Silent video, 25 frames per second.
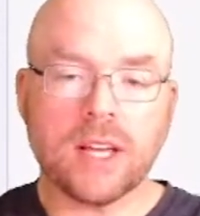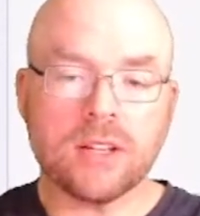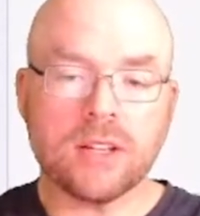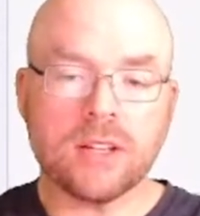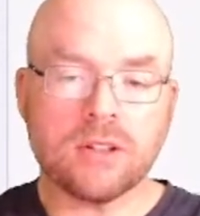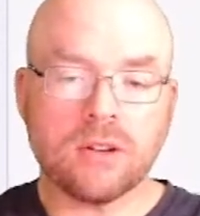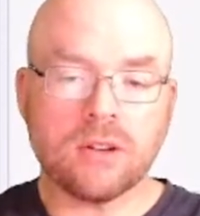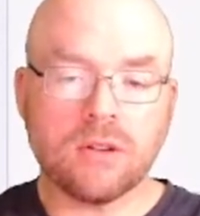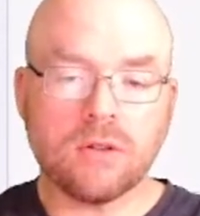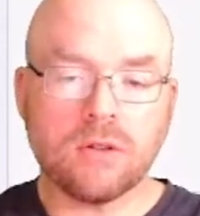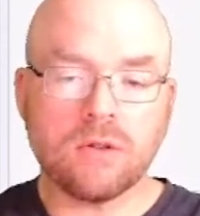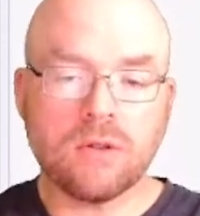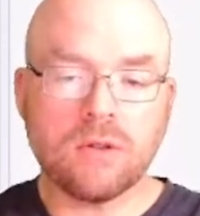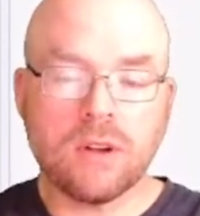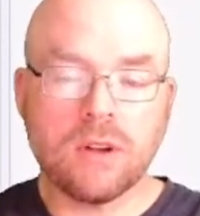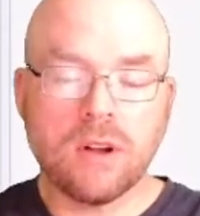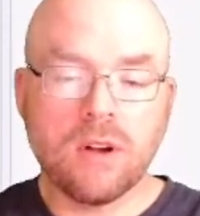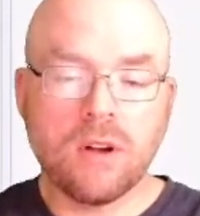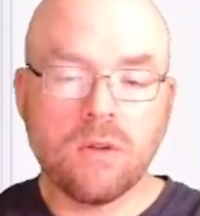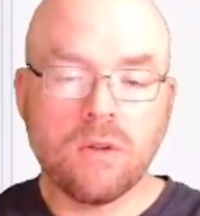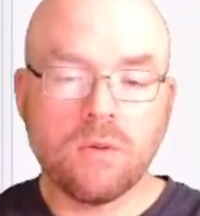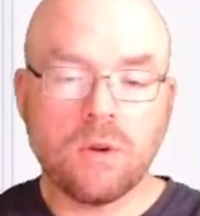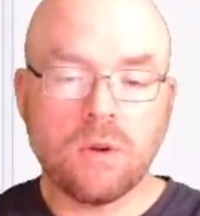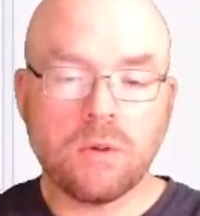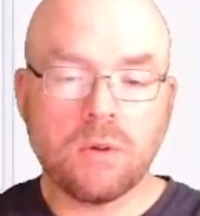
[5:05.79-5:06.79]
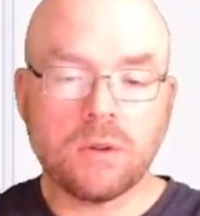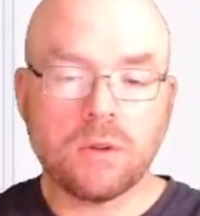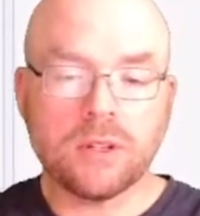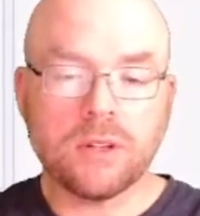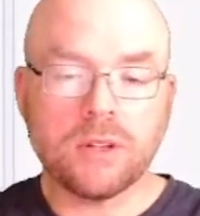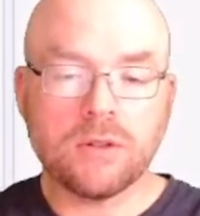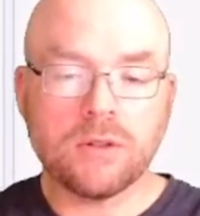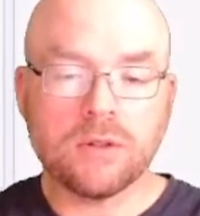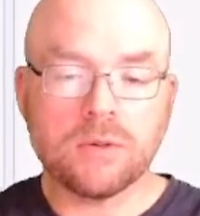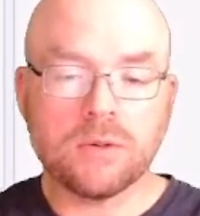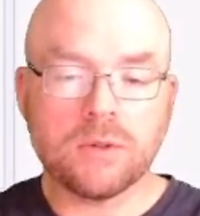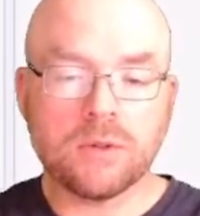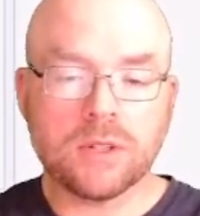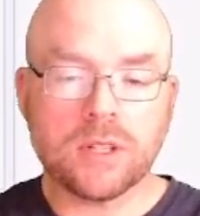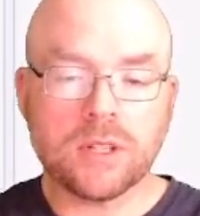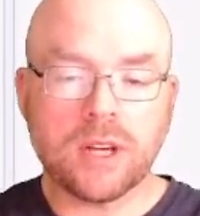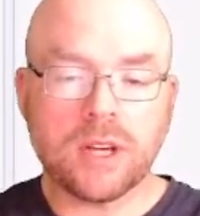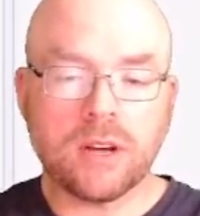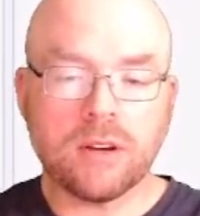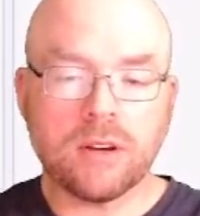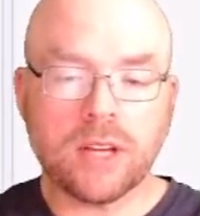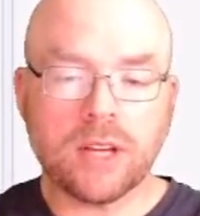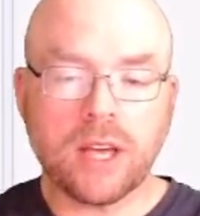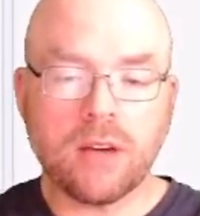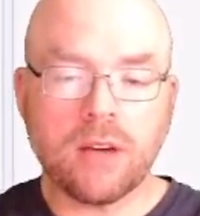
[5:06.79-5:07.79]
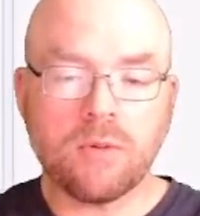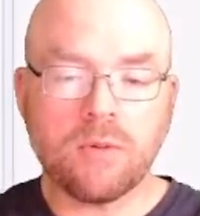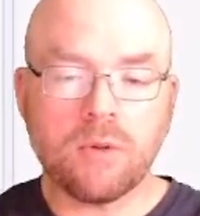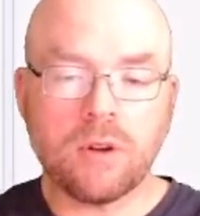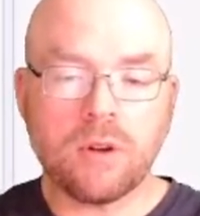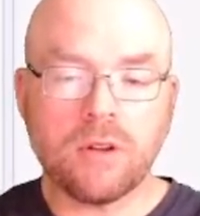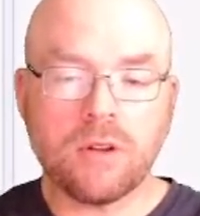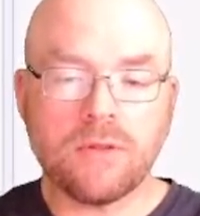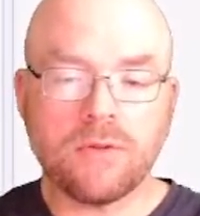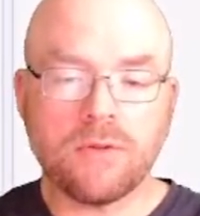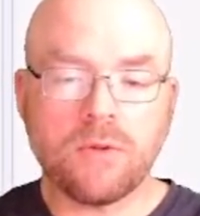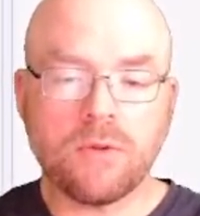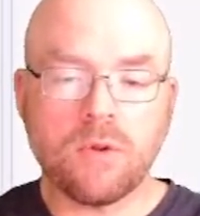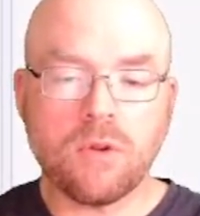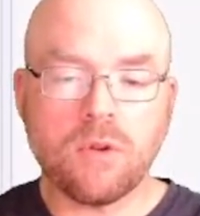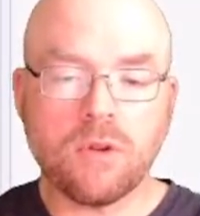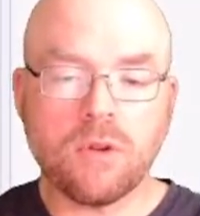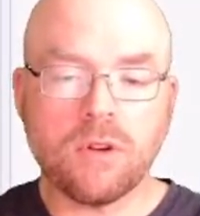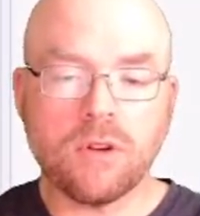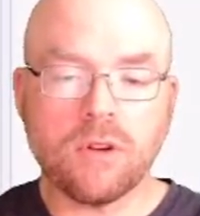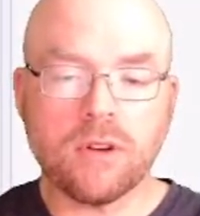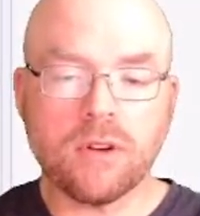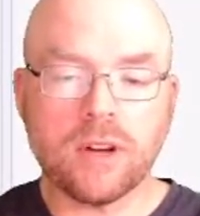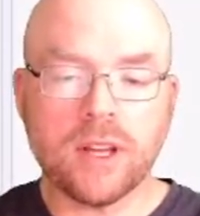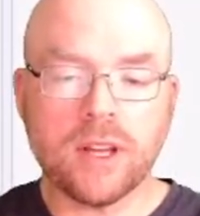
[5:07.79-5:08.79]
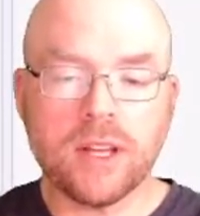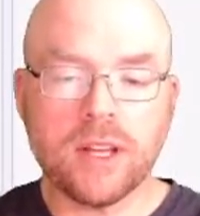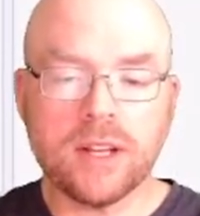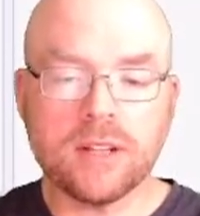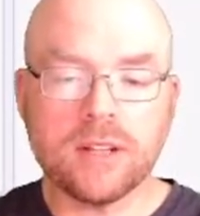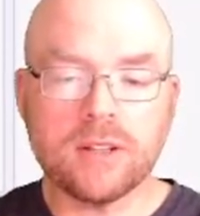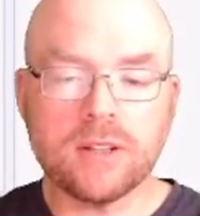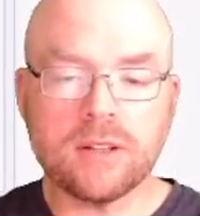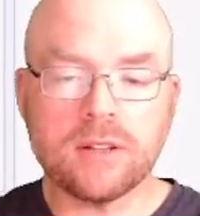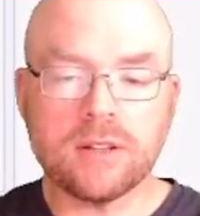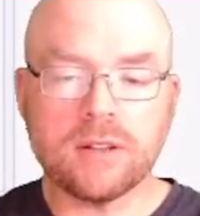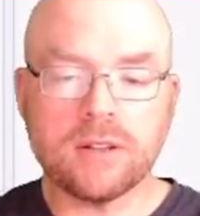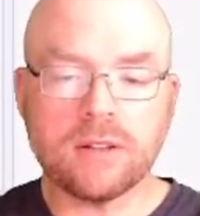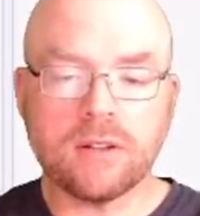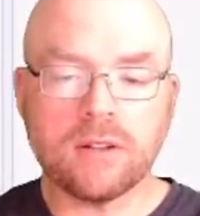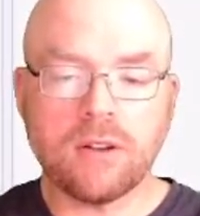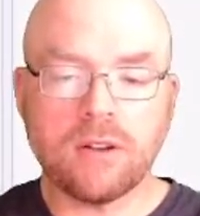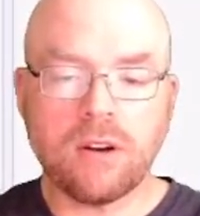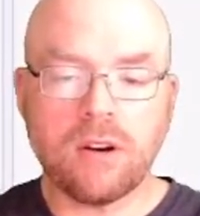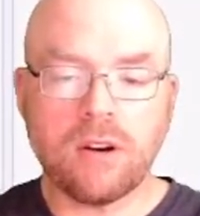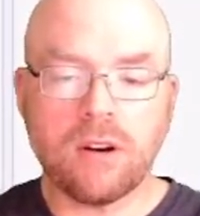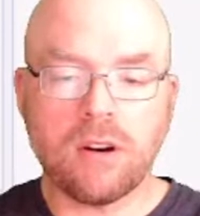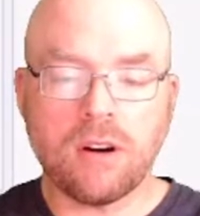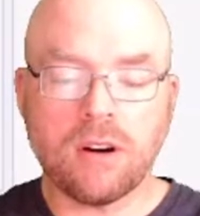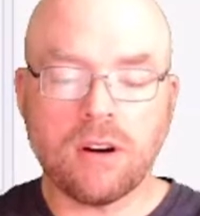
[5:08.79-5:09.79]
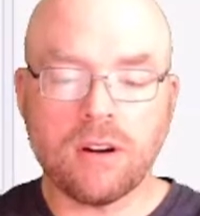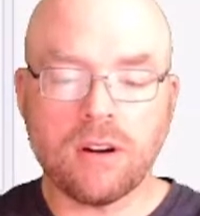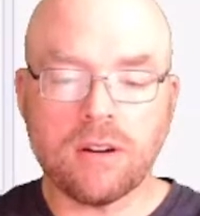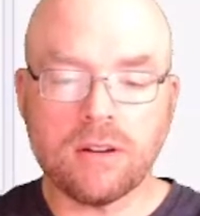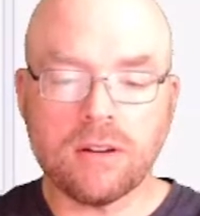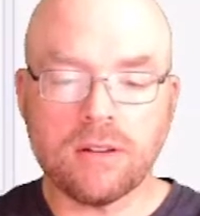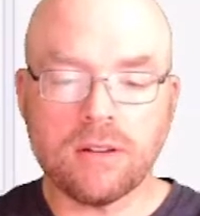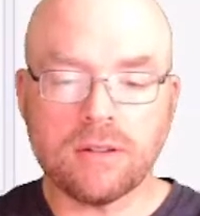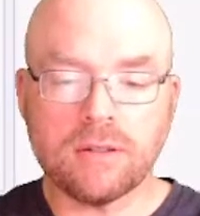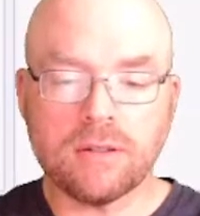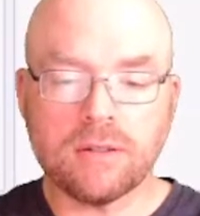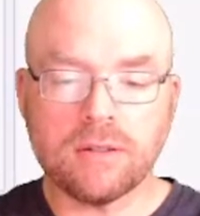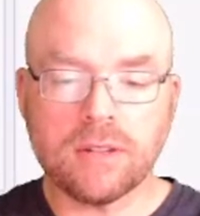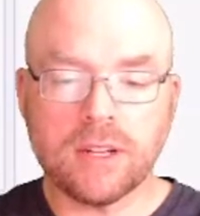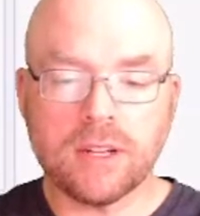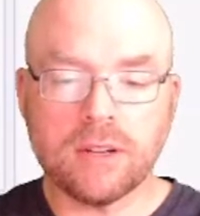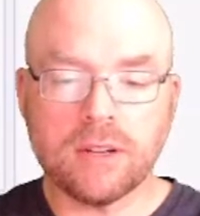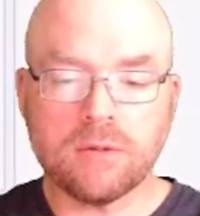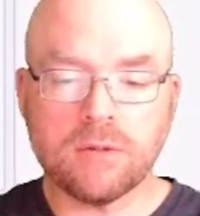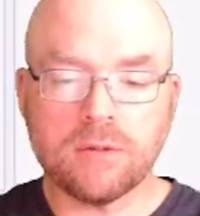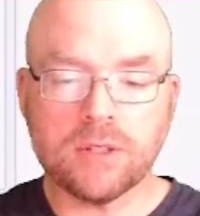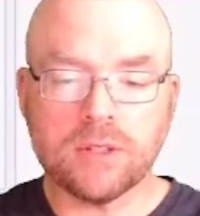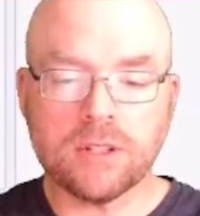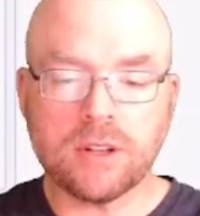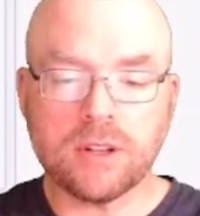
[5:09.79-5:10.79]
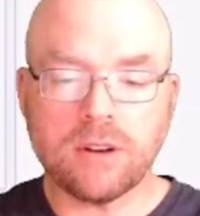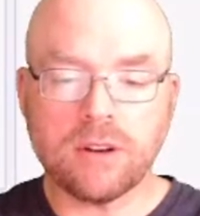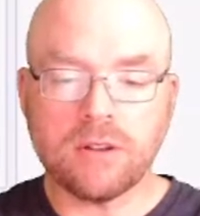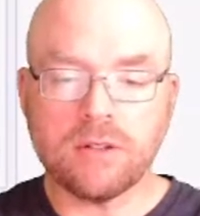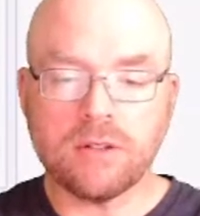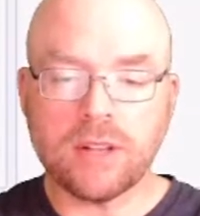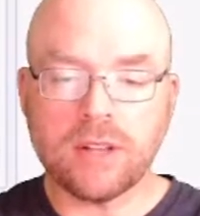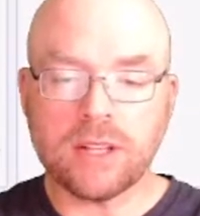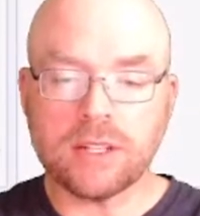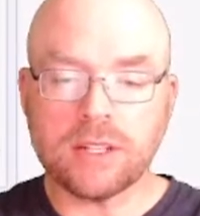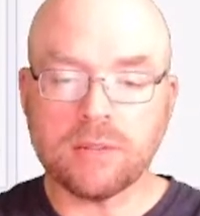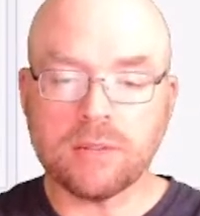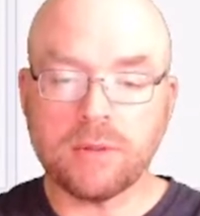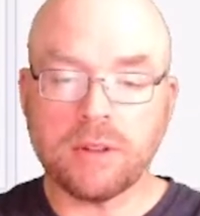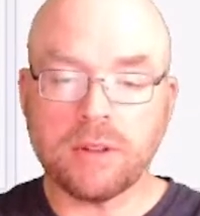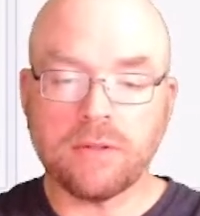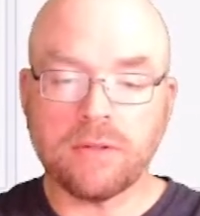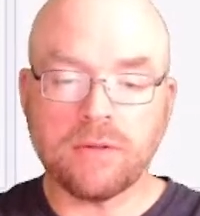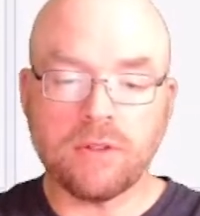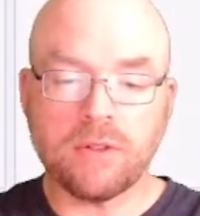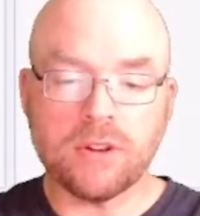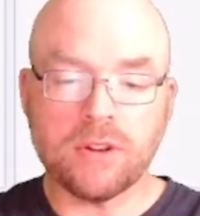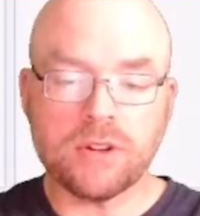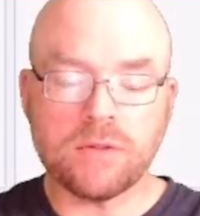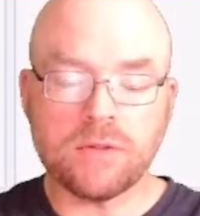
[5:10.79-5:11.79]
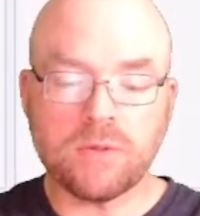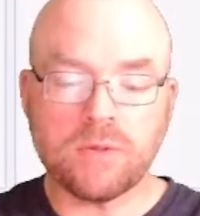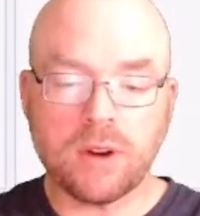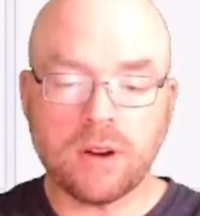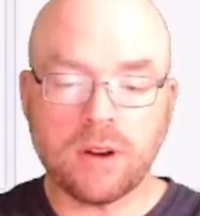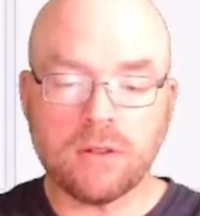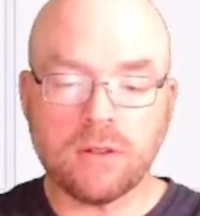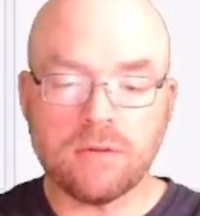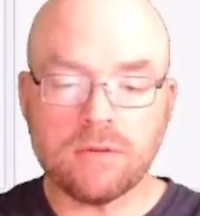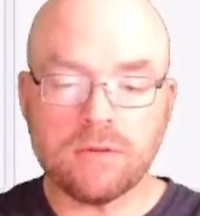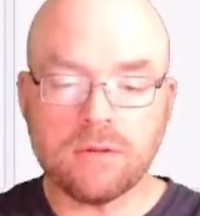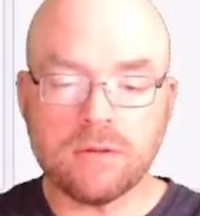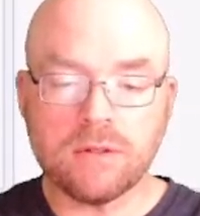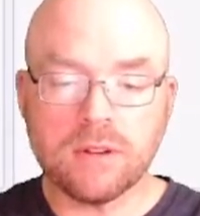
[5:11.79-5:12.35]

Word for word: So what we'll do is we'll say, okay, well, for int r equals zero, that's gonna be the first row,